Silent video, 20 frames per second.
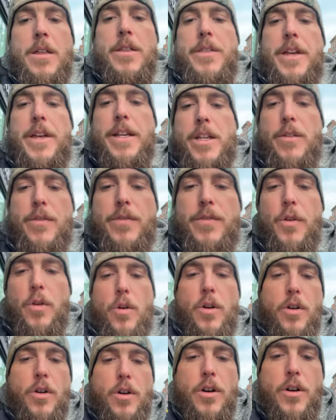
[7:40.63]
Thank you
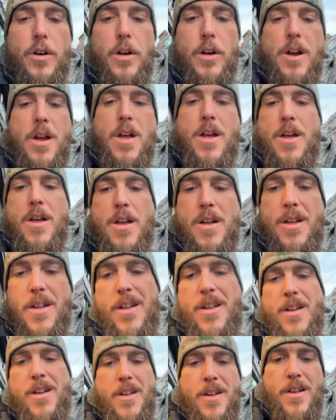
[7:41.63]
for
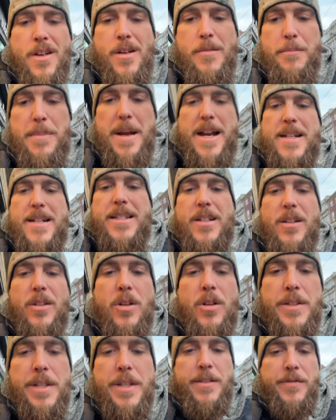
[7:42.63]
passing
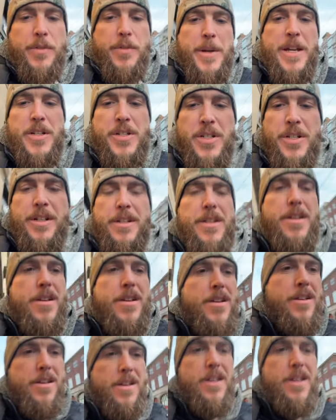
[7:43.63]
along the information.
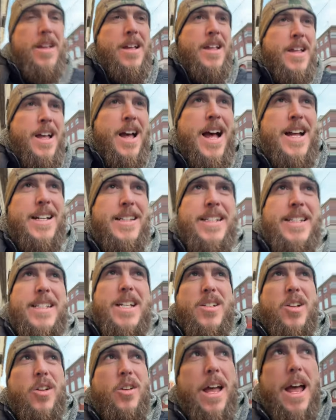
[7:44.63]
I think
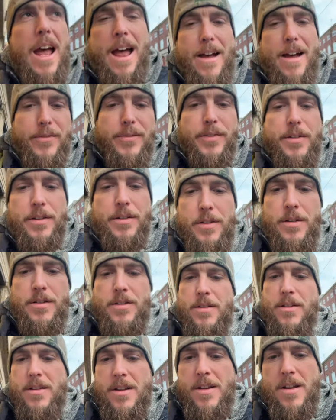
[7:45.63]
that's all I have.
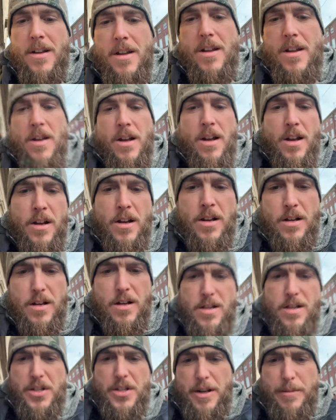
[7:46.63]

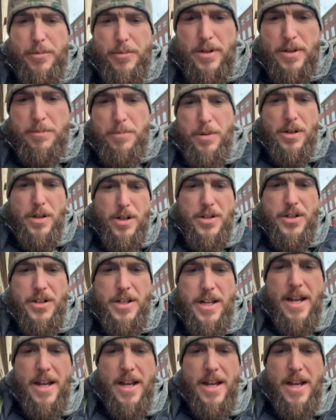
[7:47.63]
Uh, Shepherd's Bush.